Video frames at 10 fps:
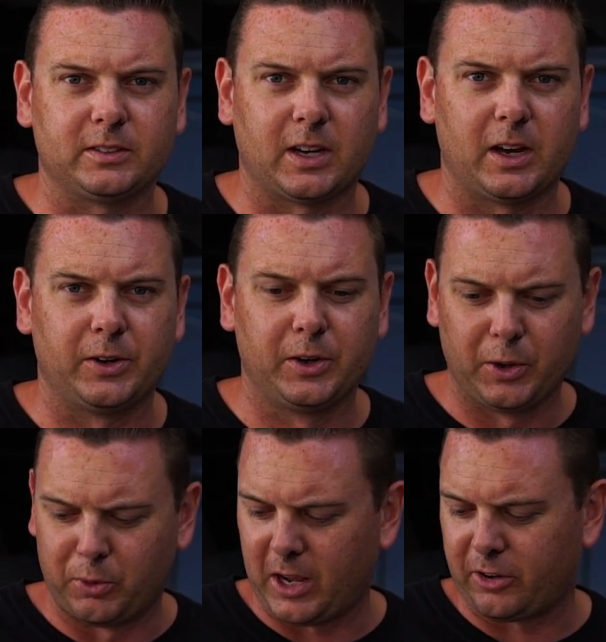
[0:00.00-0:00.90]
So
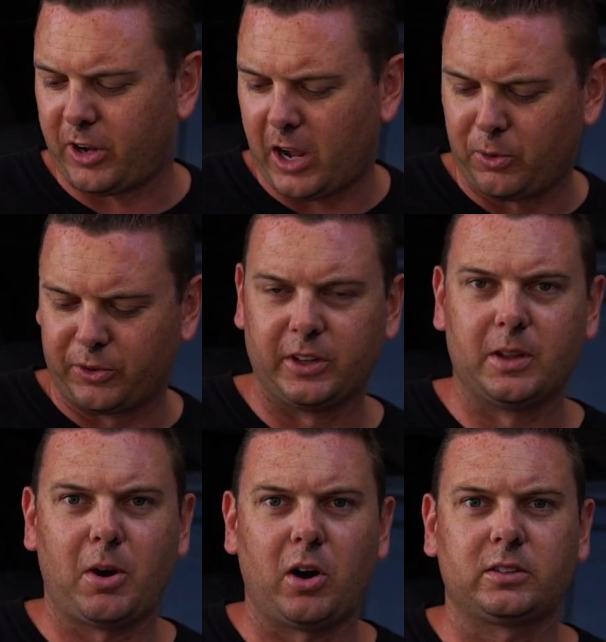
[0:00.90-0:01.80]
we're going to show you what's in
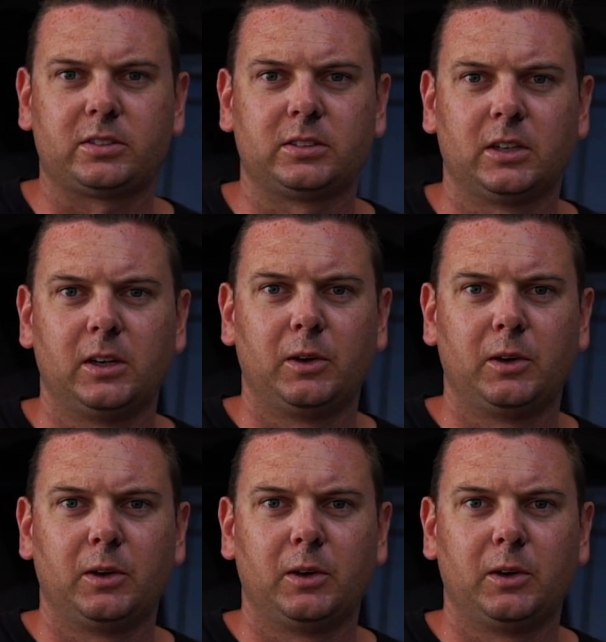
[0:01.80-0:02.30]
the box.